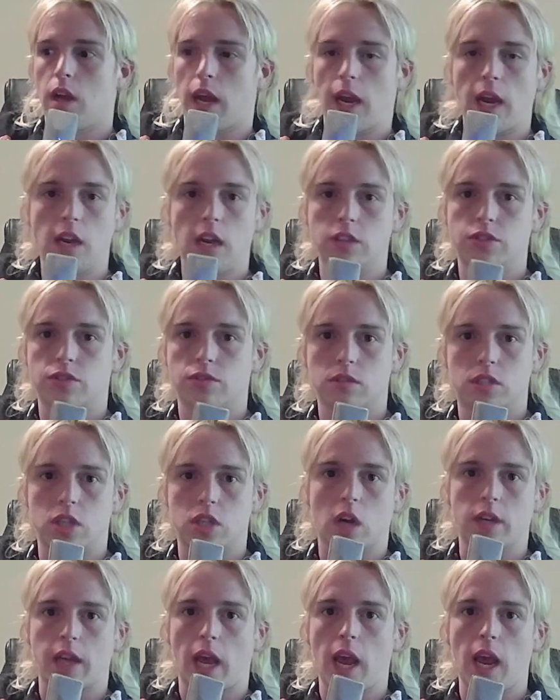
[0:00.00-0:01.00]
English
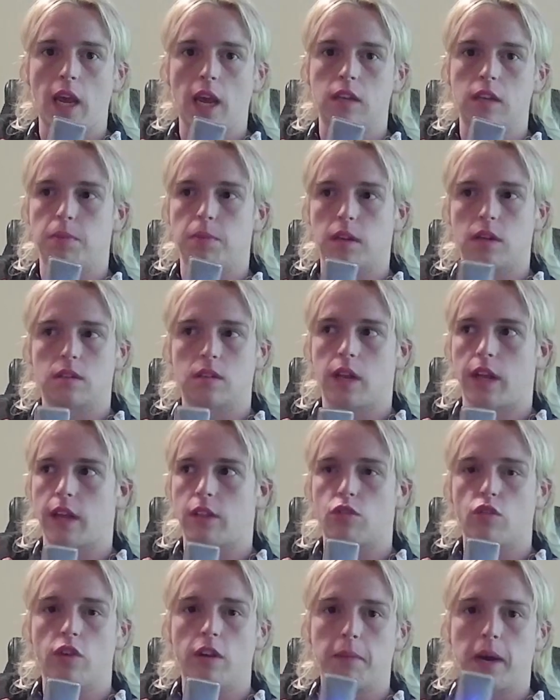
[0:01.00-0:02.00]
sucked AIDS because
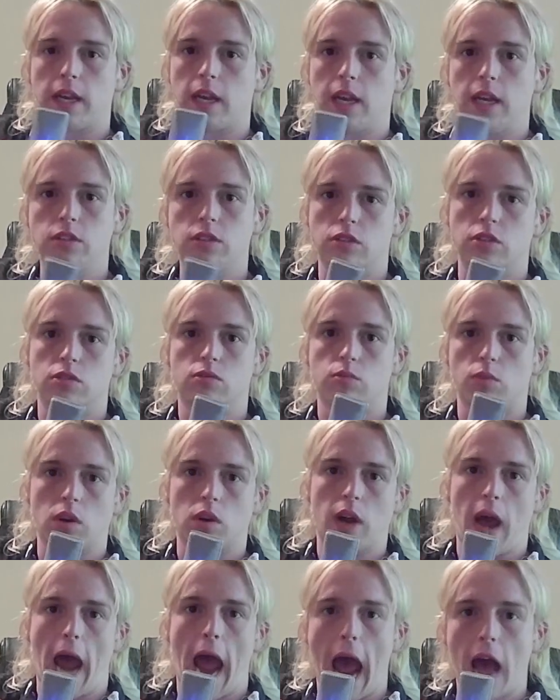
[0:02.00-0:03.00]
3 of my teachers
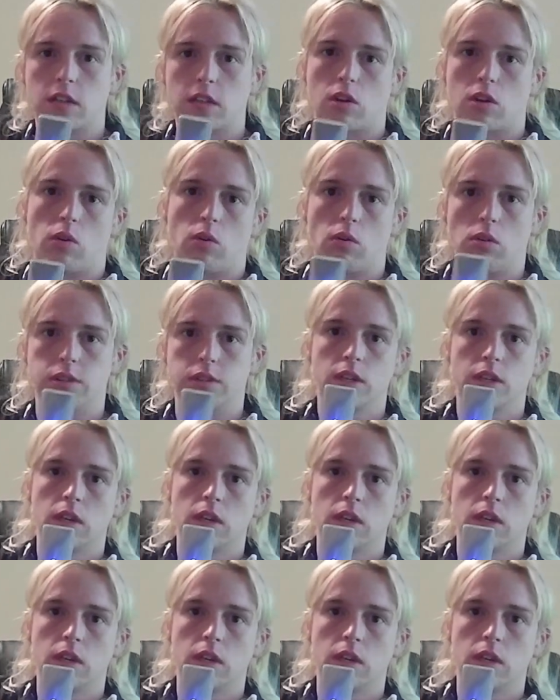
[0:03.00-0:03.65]
were assholes.